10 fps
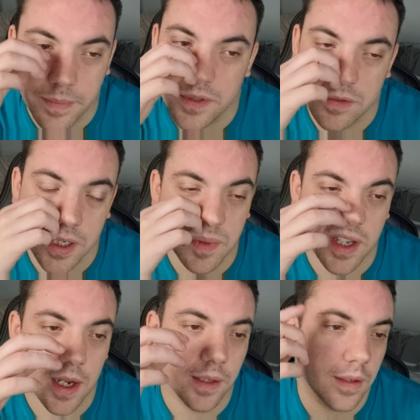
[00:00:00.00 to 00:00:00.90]
to stream
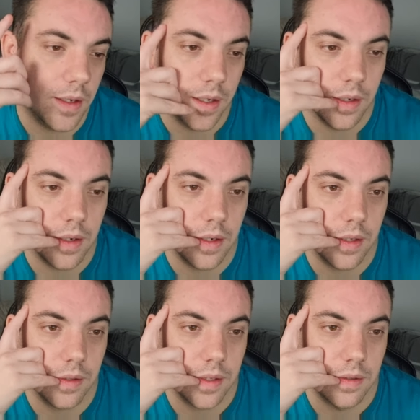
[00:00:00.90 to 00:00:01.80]
again, and
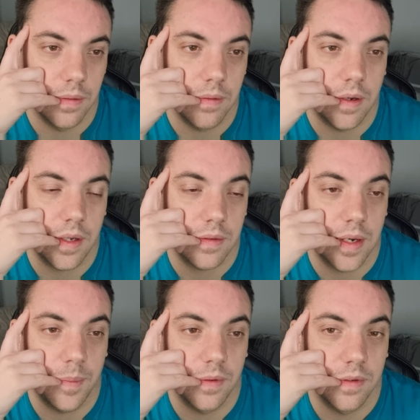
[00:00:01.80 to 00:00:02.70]
it doesn't look like that's
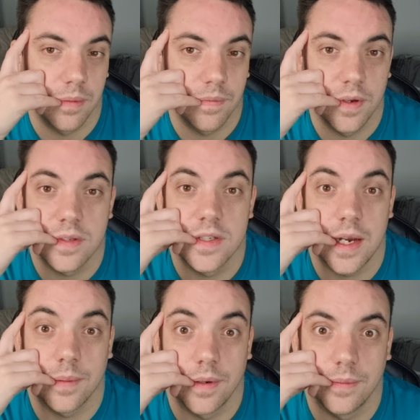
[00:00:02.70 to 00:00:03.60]
going to happen until the 1st of
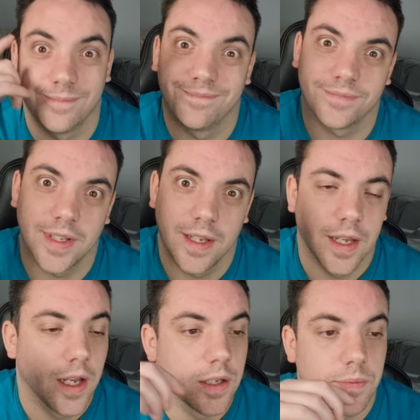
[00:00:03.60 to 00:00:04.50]
January.
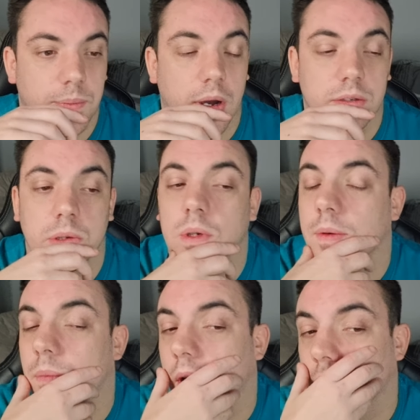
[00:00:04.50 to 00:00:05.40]
But I'll still
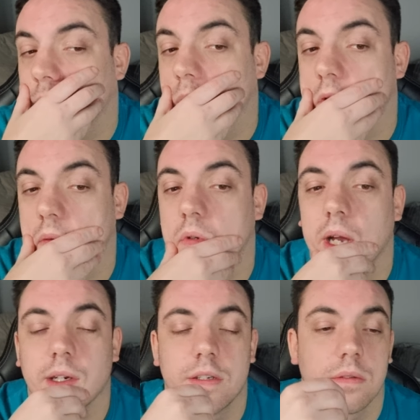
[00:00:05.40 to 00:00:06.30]
give my thoughts and
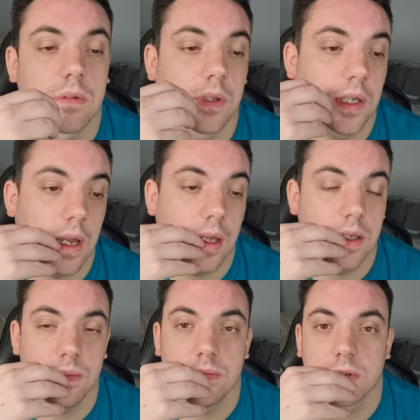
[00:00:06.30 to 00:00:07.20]
reactions on the
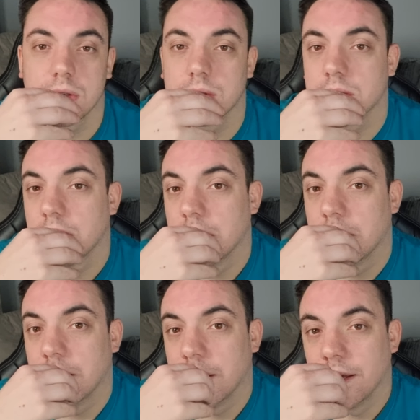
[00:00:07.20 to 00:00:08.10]
games, and
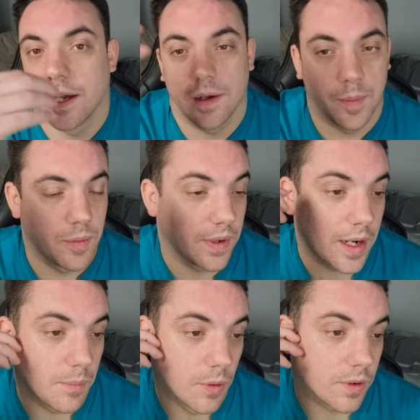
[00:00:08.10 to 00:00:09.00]
I'll be
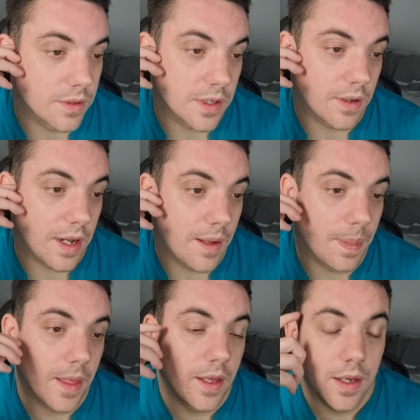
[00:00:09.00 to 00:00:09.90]
bringing out more content on
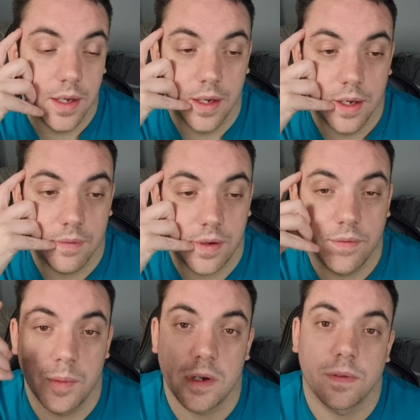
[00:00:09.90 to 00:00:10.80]
that. Thank
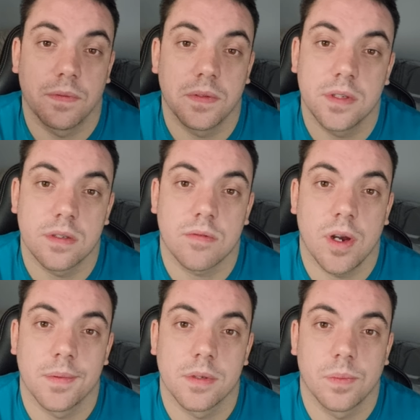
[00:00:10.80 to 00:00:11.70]
you very much for the 50
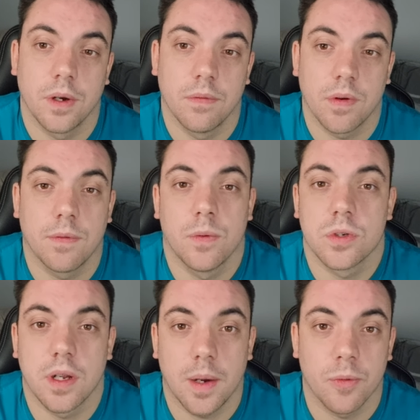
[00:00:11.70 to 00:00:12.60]
subscribers as well. Very
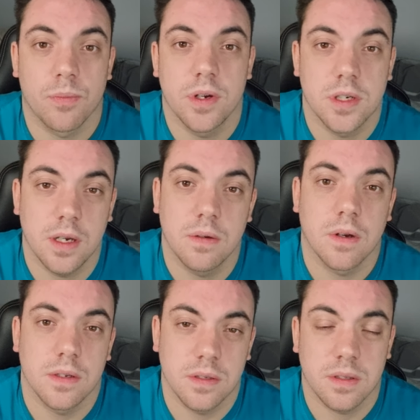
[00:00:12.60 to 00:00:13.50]
fortunate, humble, appreciate you
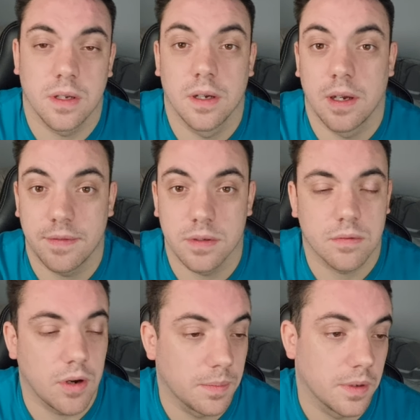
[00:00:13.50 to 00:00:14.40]
guys have
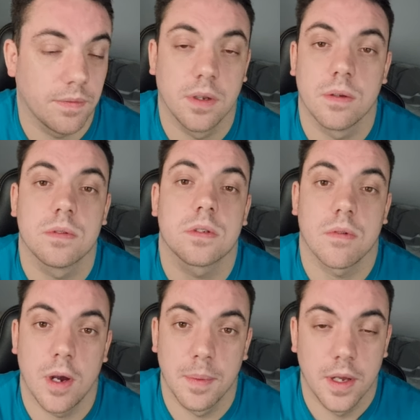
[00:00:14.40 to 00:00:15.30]
subscribed, and if you're new,
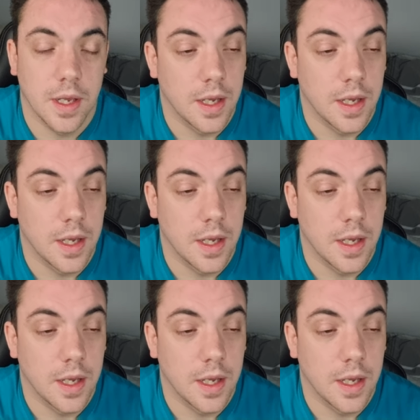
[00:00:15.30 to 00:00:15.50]
subscribe.